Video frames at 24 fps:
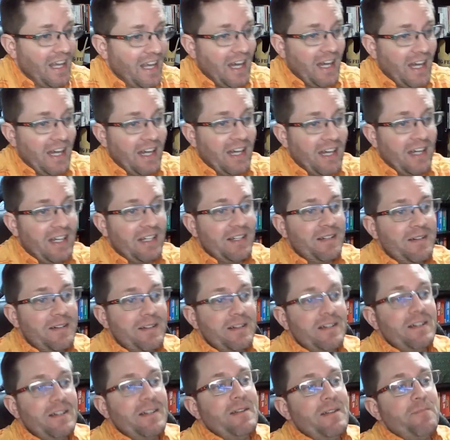uh,
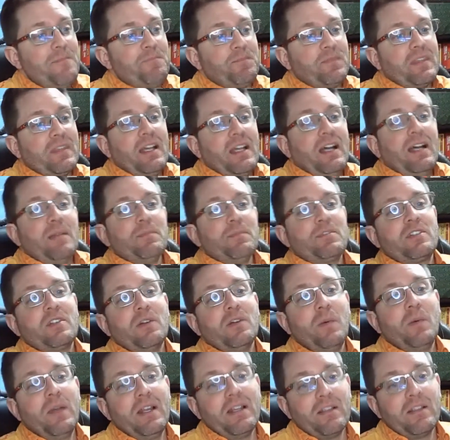I'm
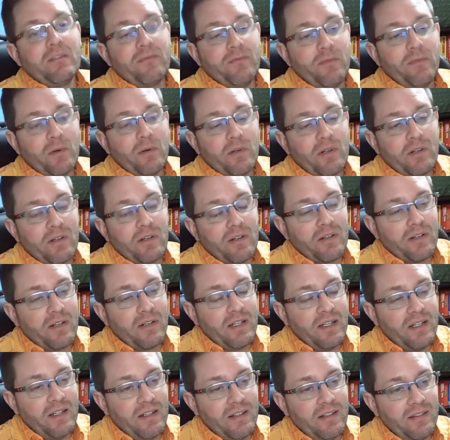still waiting
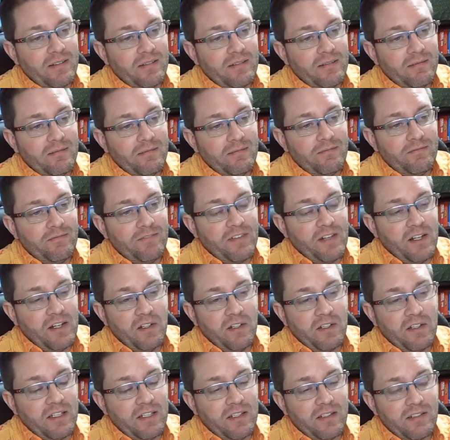for uh,
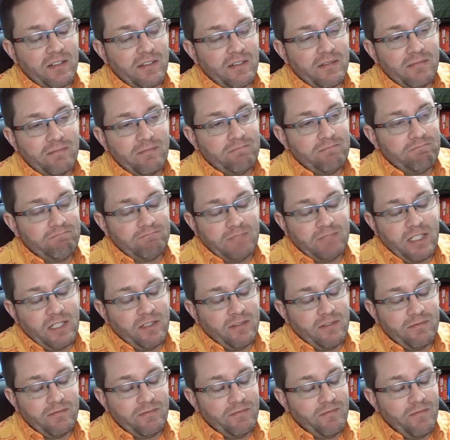Fidelity to, you
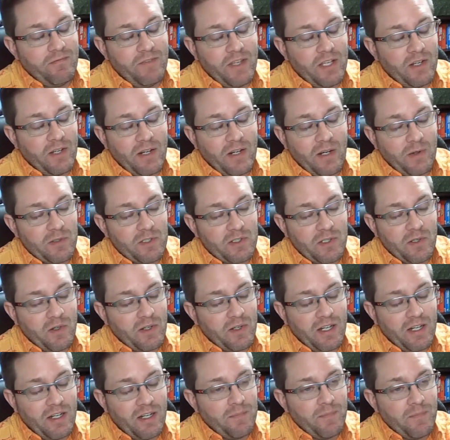know, figure out what's going
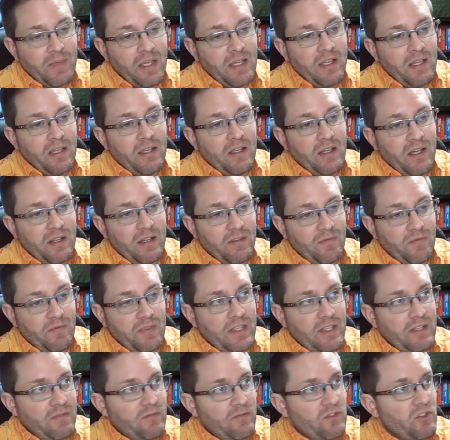on. Uh,
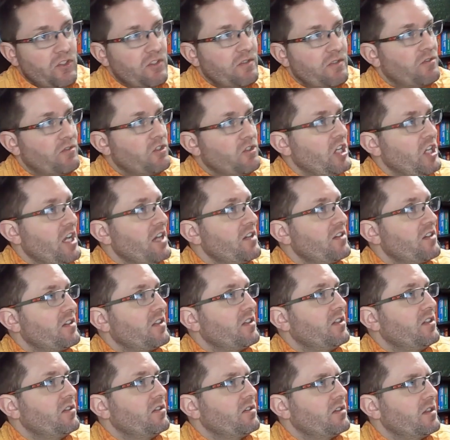they've changed the
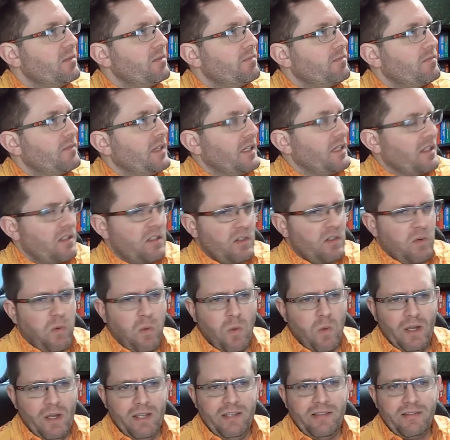CUSIP like
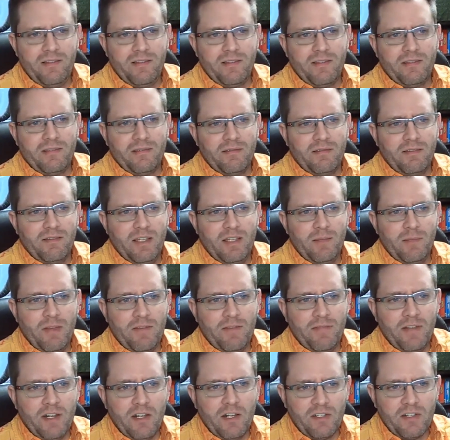twice in my
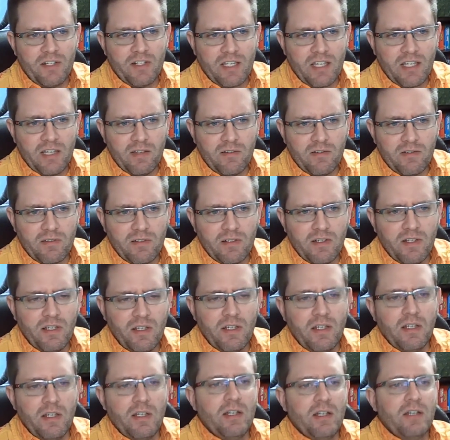Fidelity account,
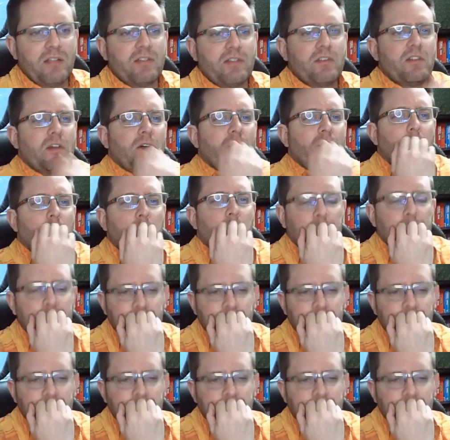so